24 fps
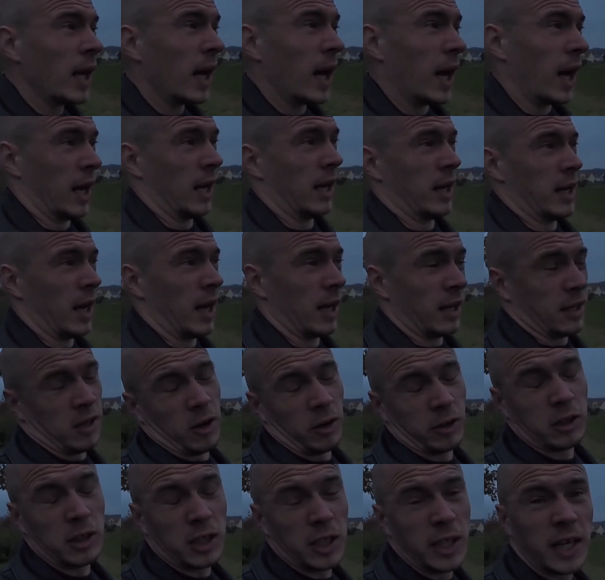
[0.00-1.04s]
And I
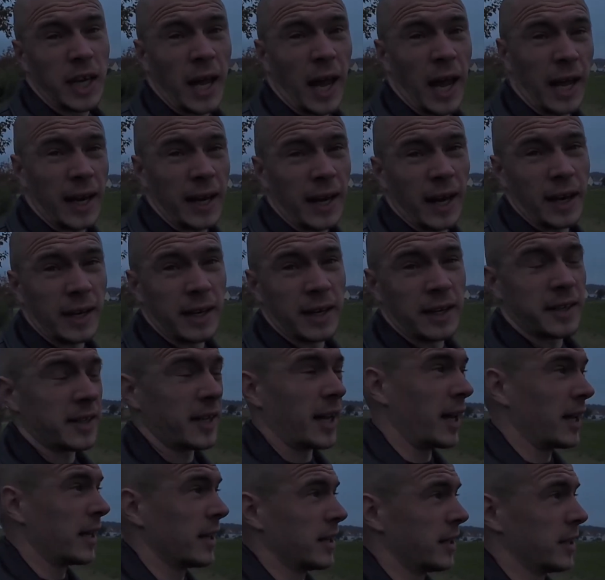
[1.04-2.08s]
totally can
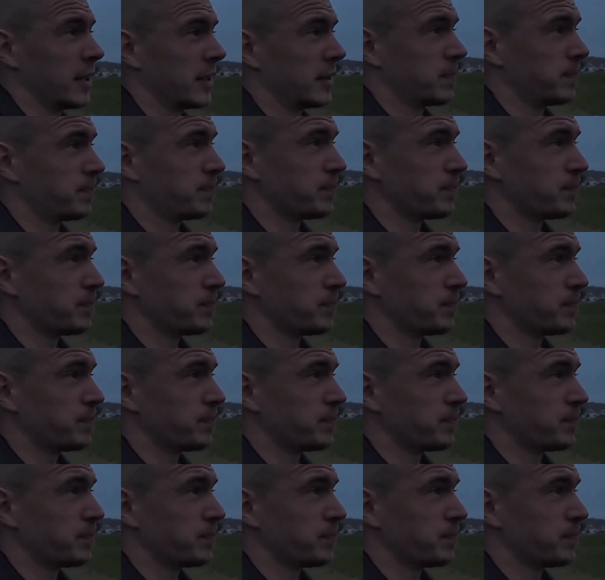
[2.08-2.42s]
understand that.